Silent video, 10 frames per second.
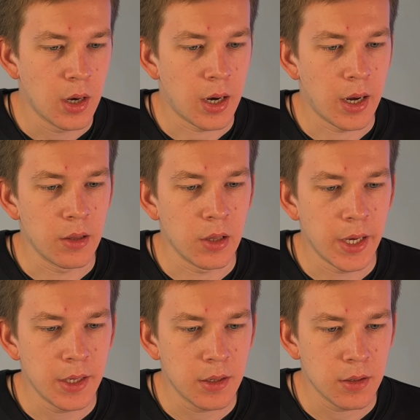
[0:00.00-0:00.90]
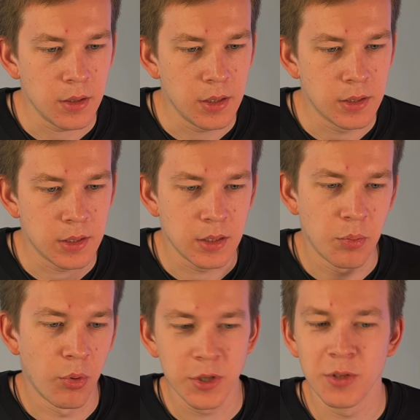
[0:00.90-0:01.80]
I like its
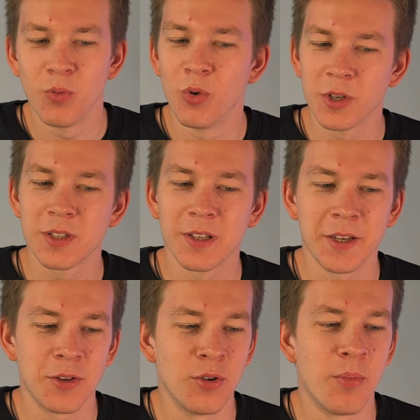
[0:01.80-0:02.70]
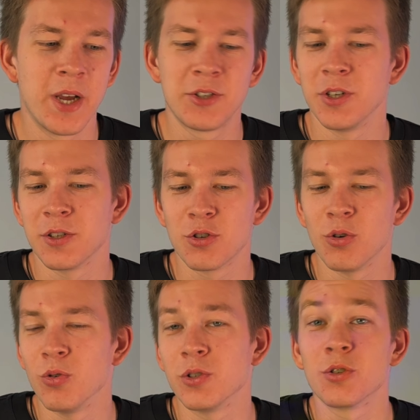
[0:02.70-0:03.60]
supportive words like your metrics
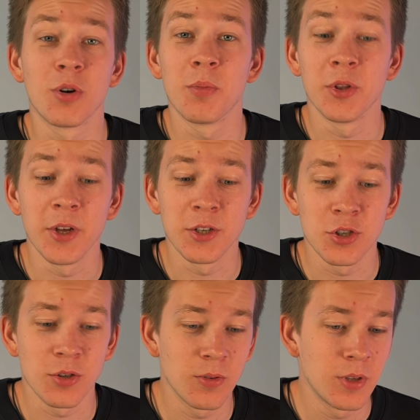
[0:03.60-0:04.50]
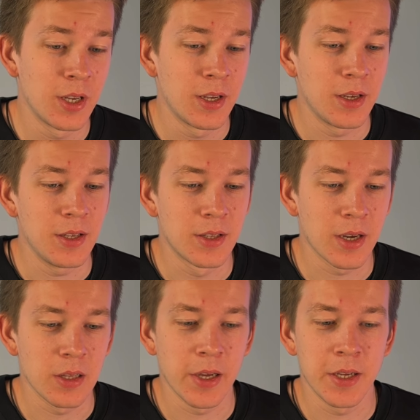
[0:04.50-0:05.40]
show strong potential. It
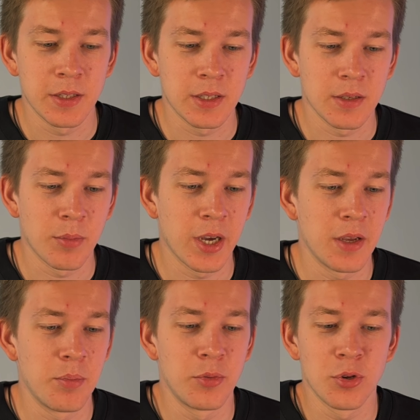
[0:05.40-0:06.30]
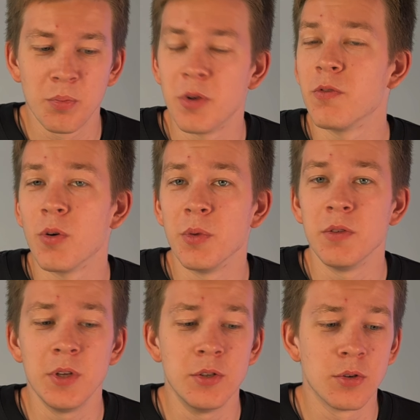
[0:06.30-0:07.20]
highlights my top
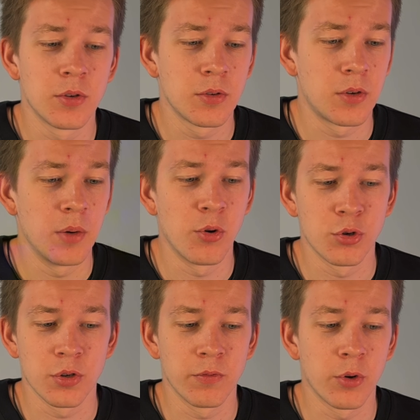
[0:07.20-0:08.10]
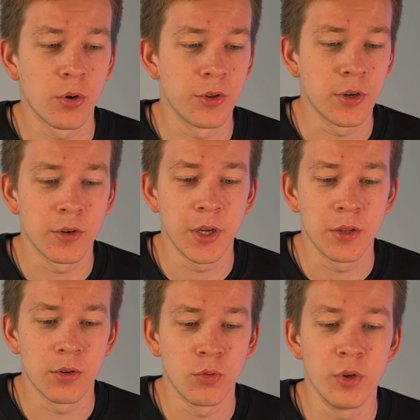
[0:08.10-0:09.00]
performing video, Remotion for Content
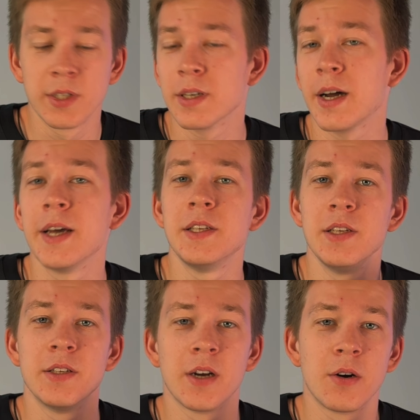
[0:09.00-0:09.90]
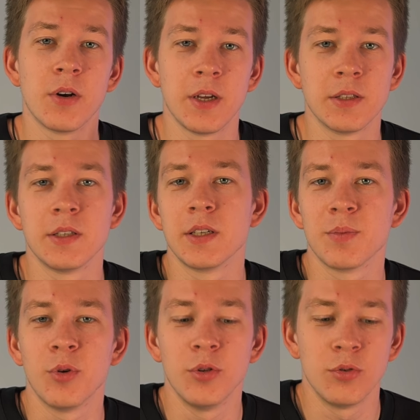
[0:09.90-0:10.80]
Creator with high CTR at
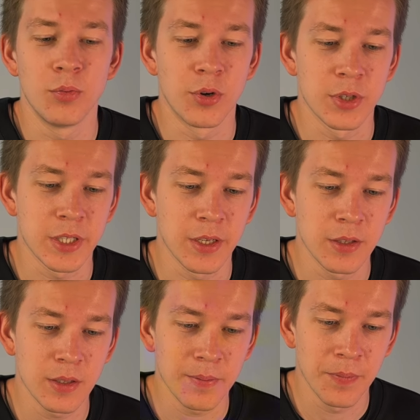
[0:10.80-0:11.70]
6.2%.